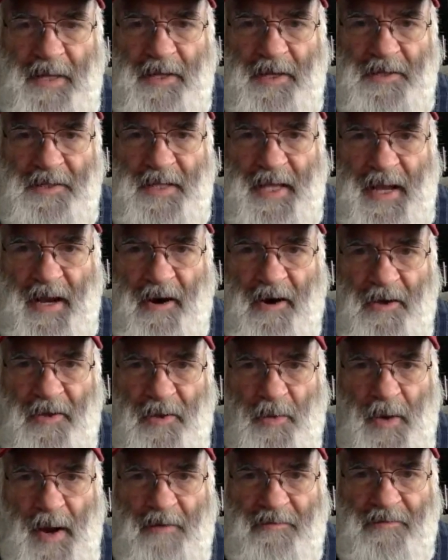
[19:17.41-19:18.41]
because they are
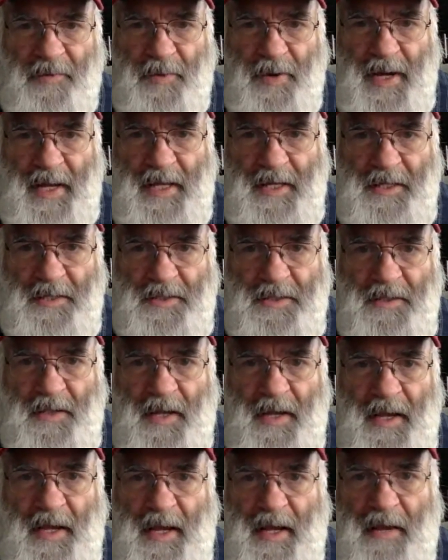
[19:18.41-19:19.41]
the referees
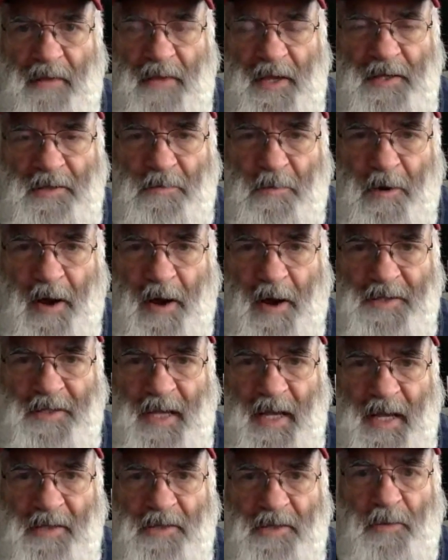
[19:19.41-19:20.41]
in this
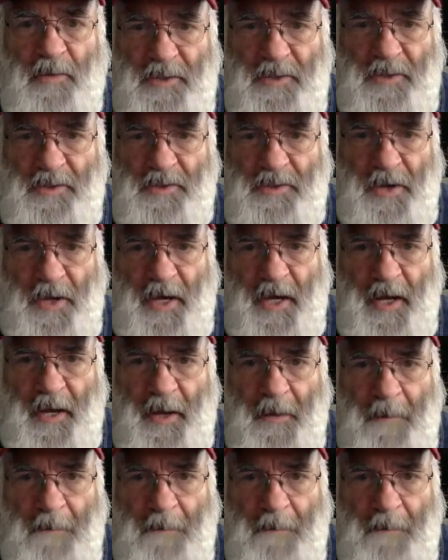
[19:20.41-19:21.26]
process, which is good.